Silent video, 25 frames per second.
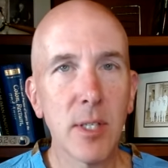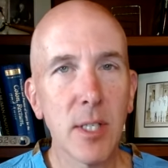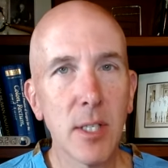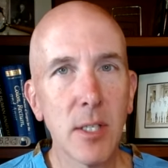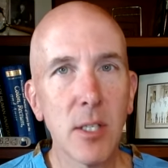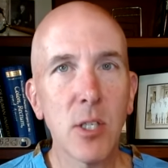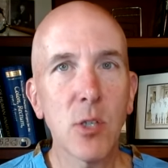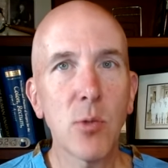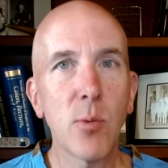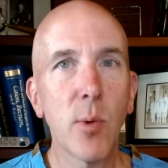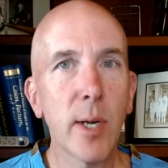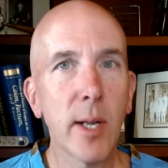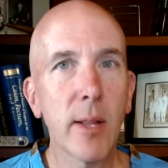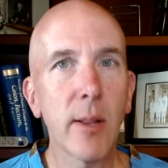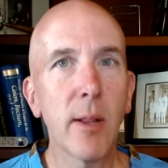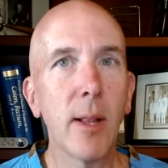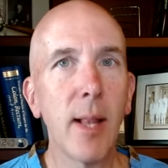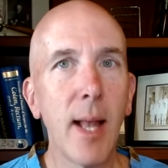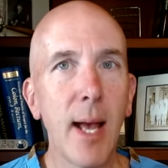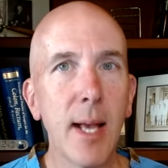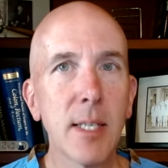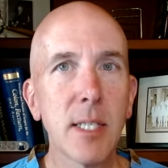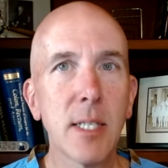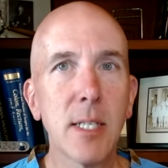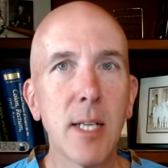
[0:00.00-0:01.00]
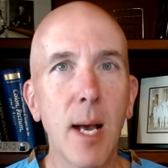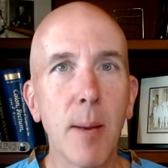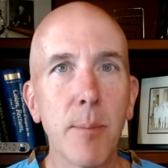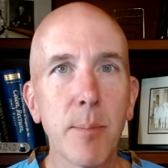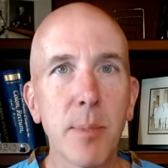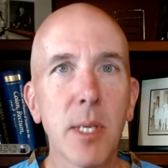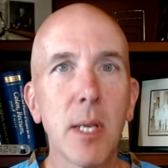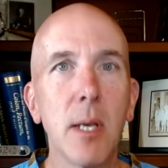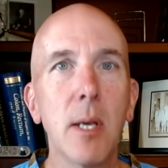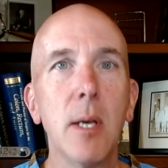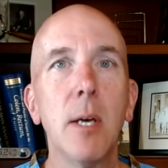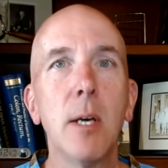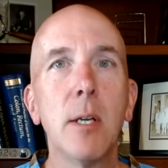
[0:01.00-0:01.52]
This is one of the last steps
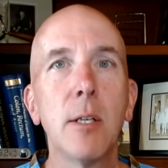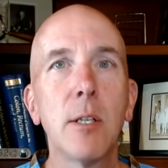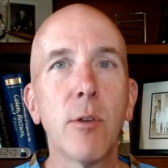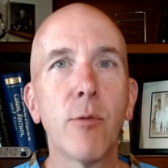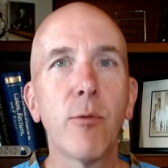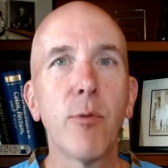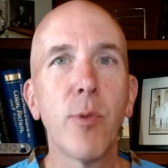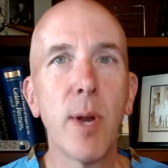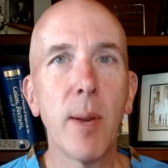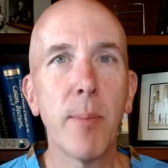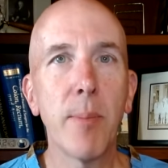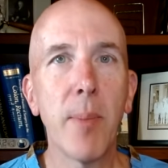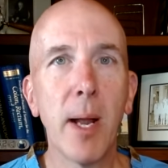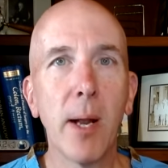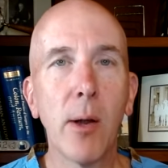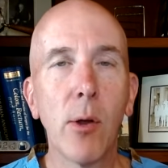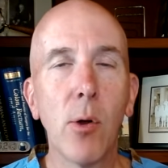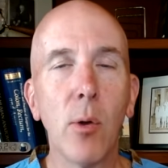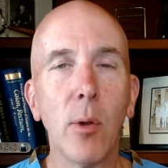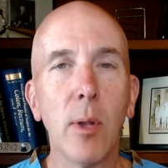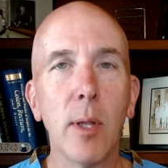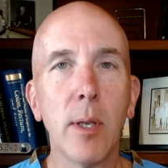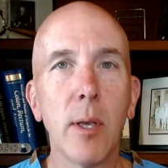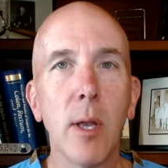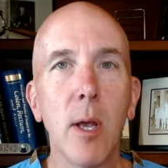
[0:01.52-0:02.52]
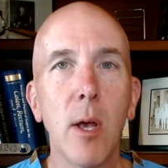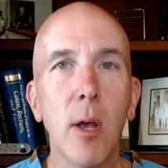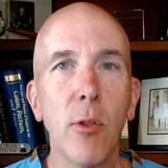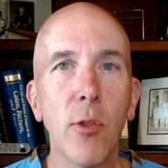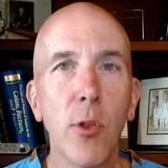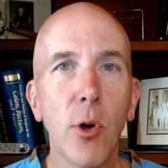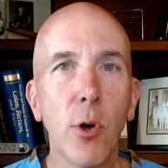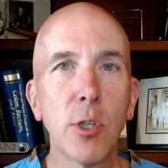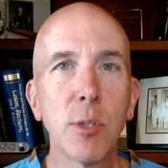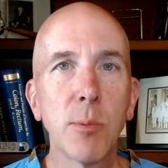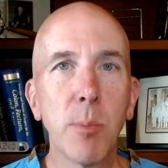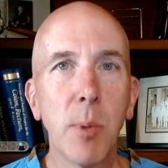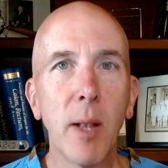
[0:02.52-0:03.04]
to free up that colon.
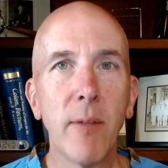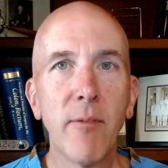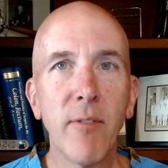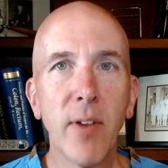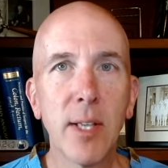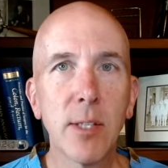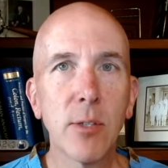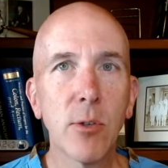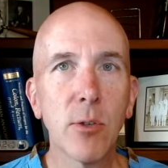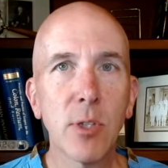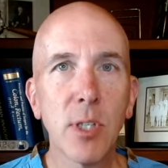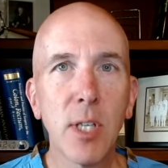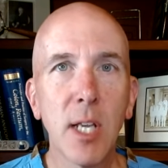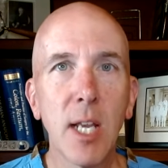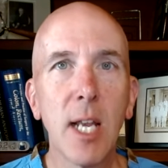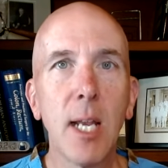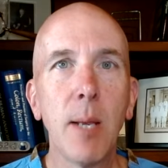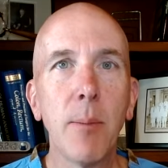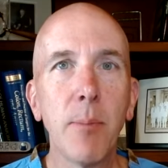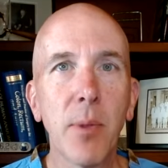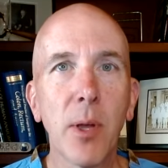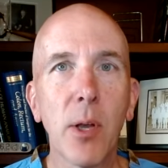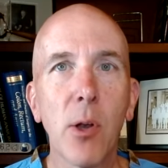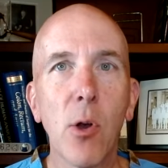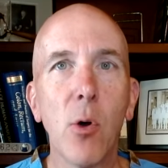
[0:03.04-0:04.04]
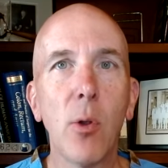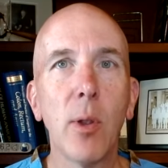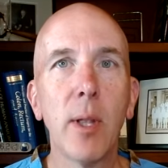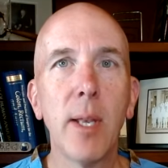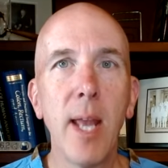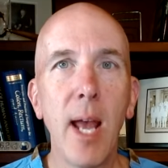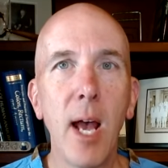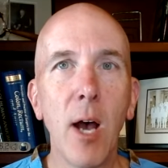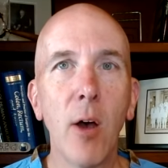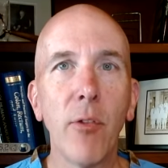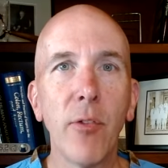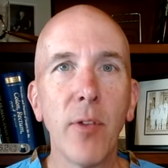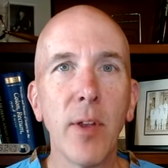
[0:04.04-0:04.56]
Those blood vessels keep the colon
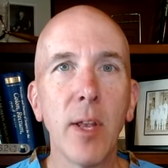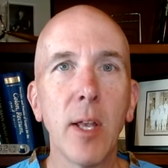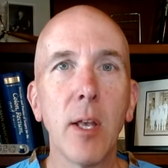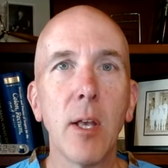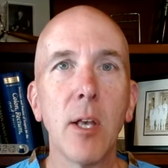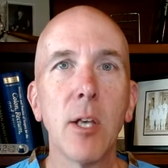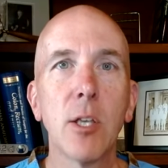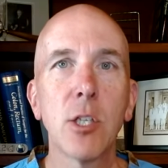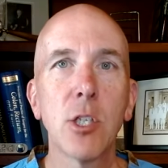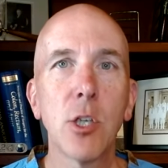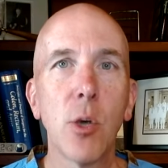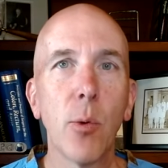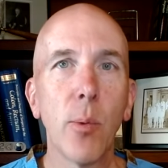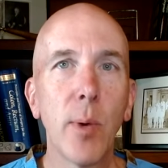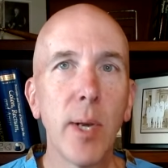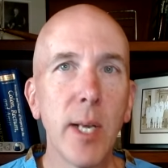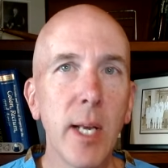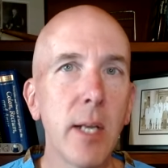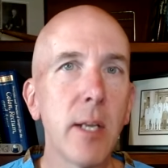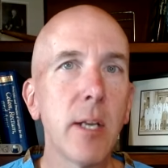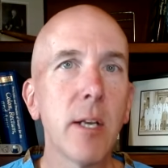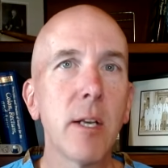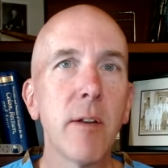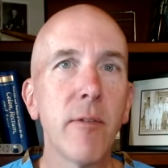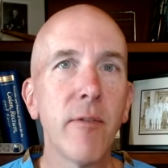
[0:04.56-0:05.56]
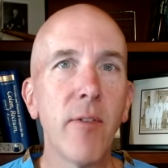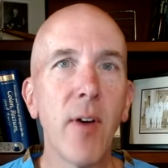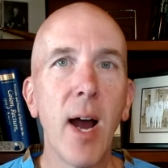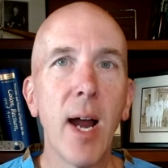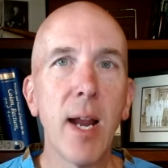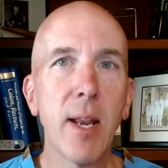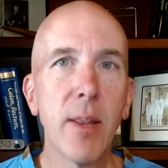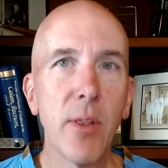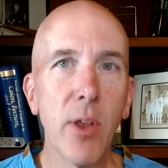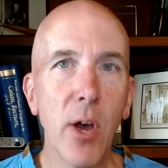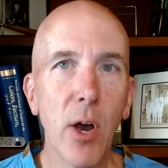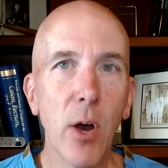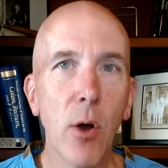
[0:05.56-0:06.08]
healthy, so we need to
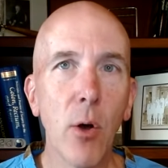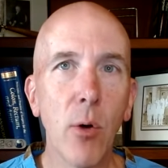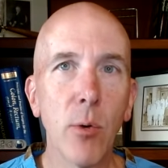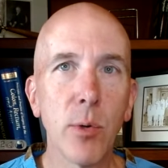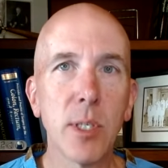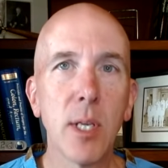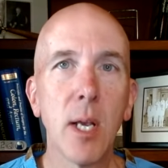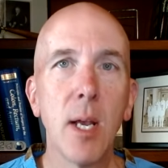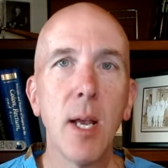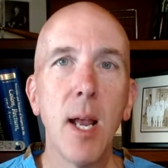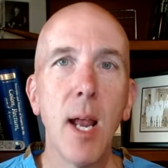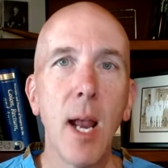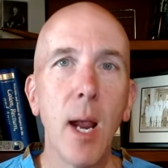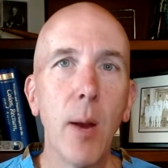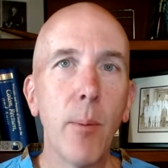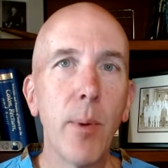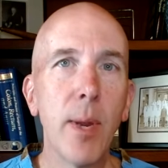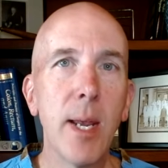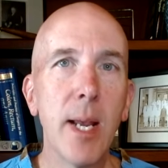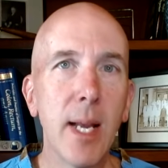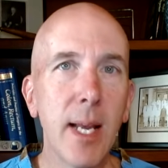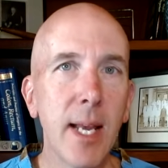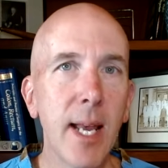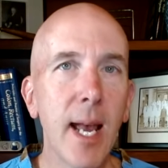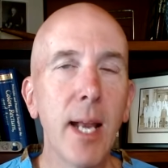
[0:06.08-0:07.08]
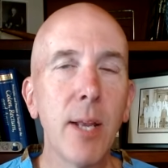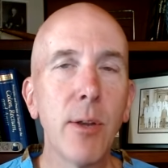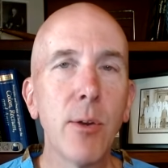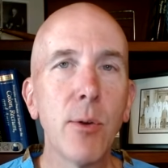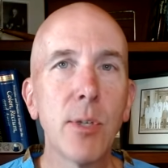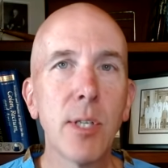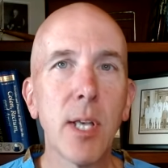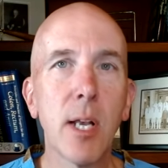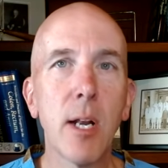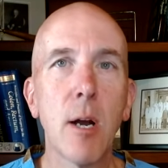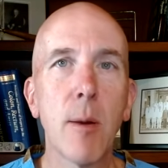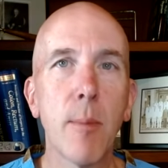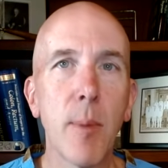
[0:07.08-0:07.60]
divide those. And we again use
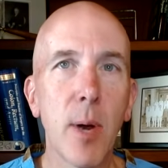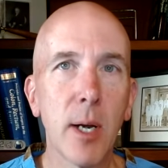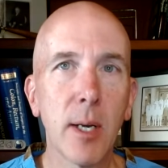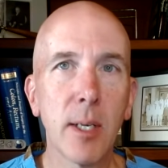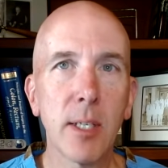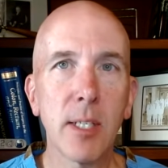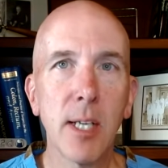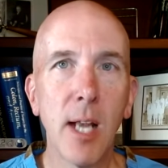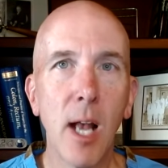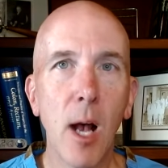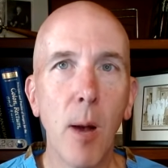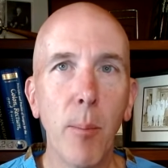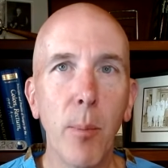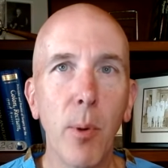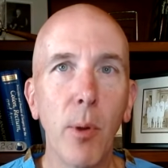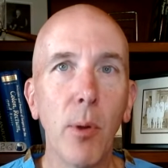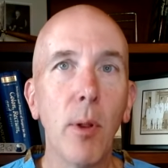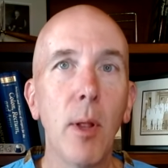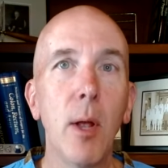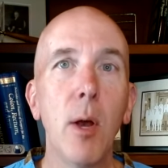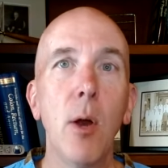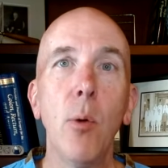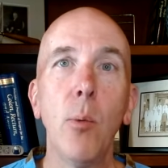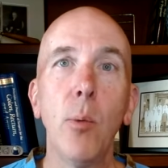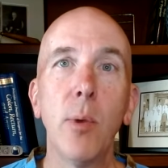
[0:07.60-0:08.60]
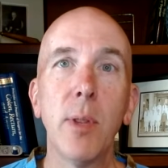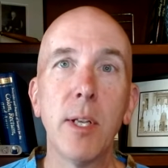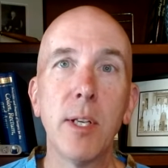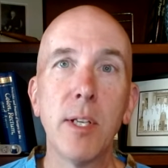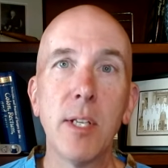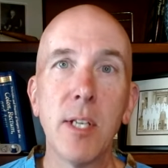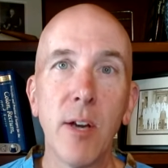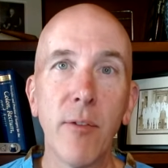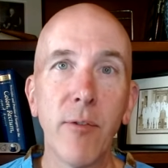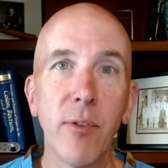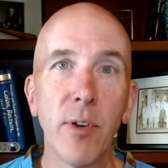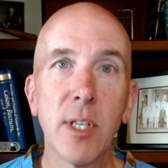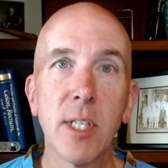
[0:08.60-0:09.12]
that harmonic scalpel with a
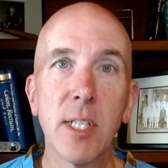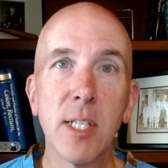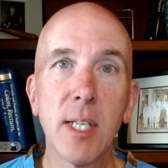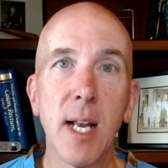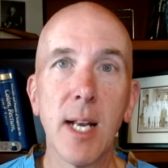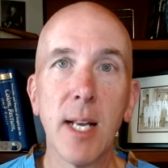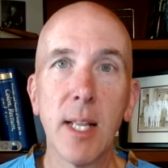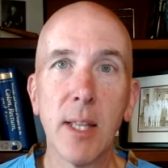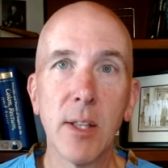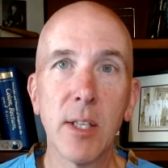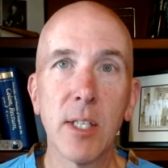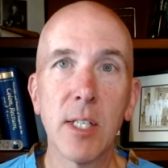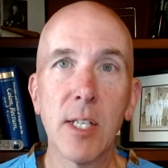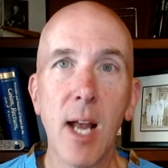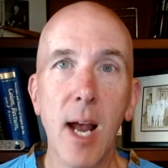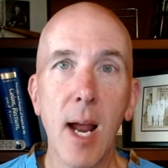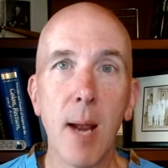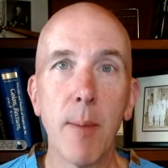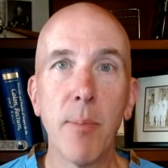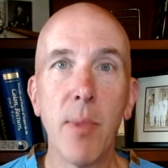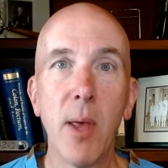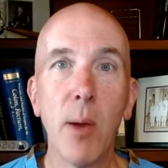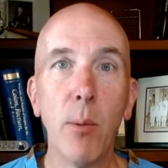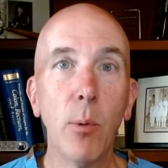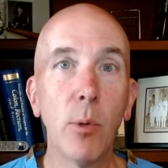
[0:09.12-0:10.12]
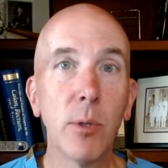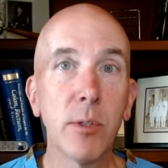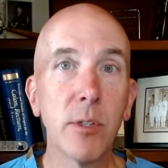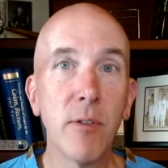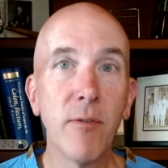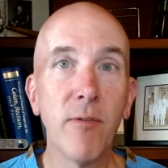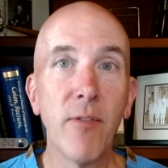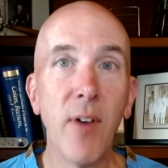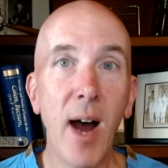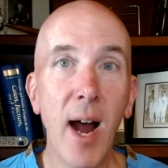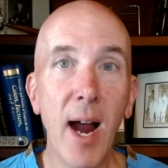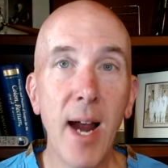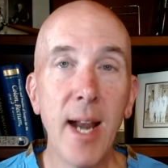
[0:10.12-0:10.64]
different setting this time that will
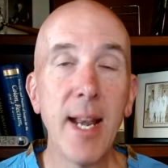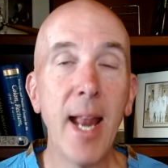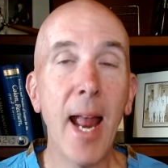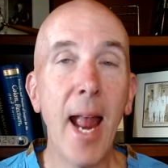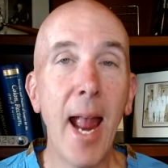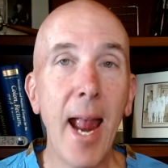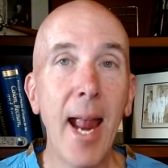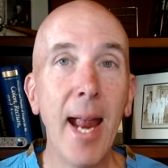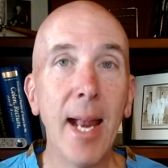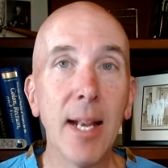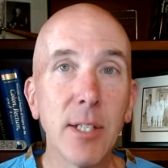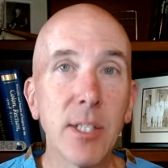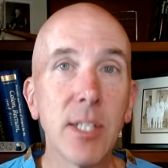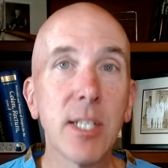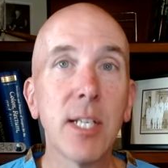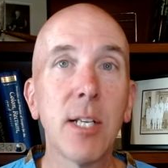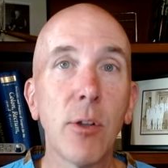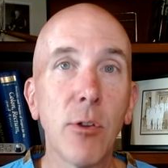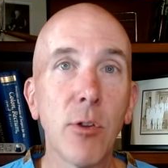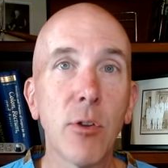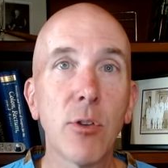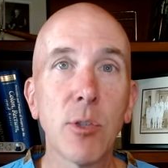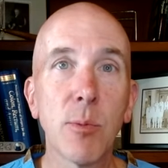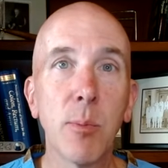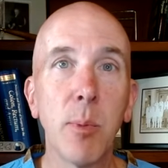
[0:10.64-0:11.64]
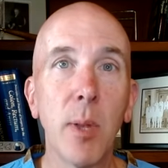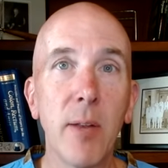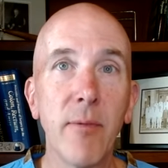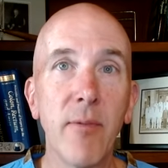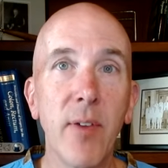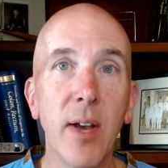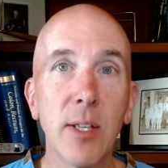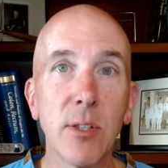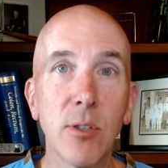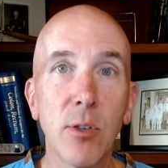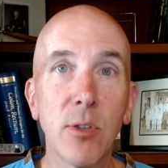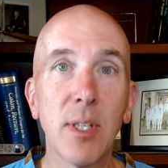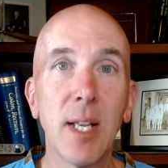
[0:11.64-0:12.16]
divide and seal those blood
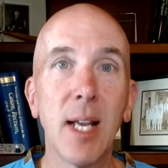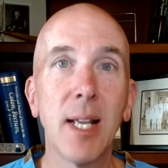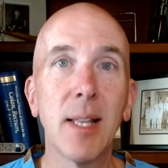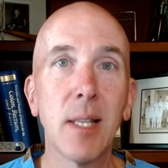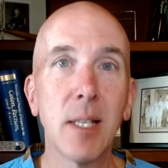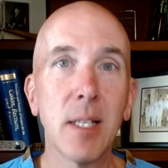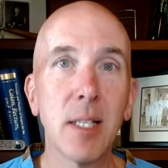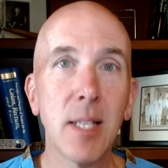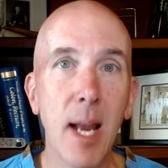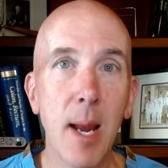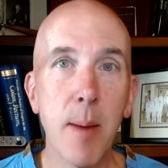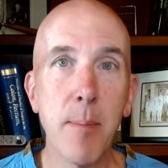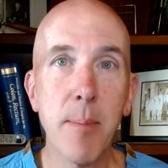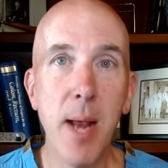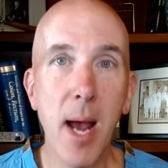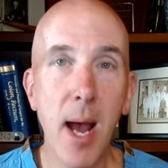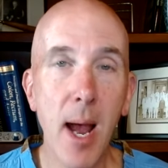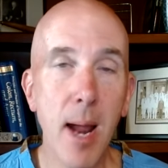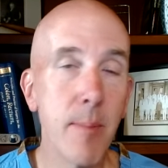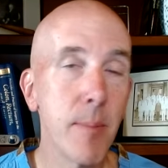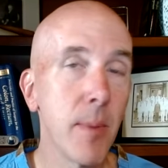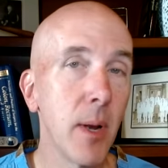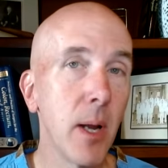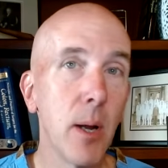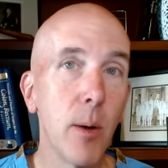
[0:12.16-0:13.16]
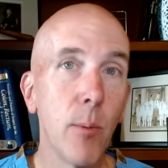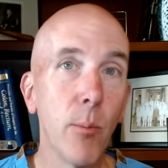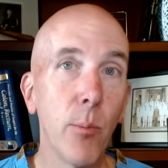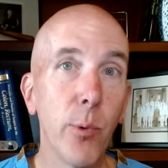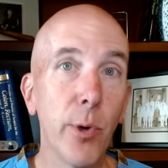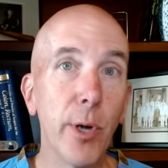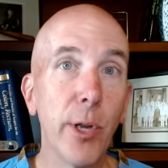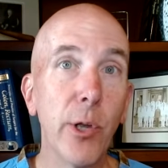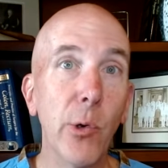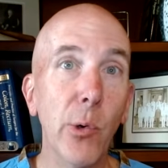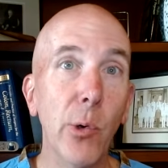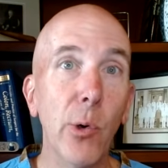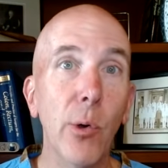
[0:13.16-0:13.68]
vessels at the same time.
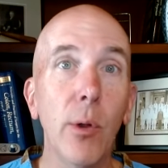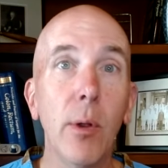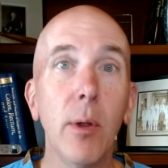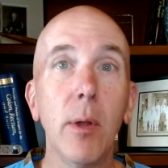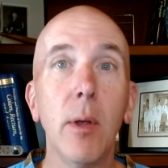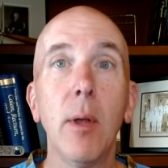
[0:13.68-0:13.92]
Pretty cool.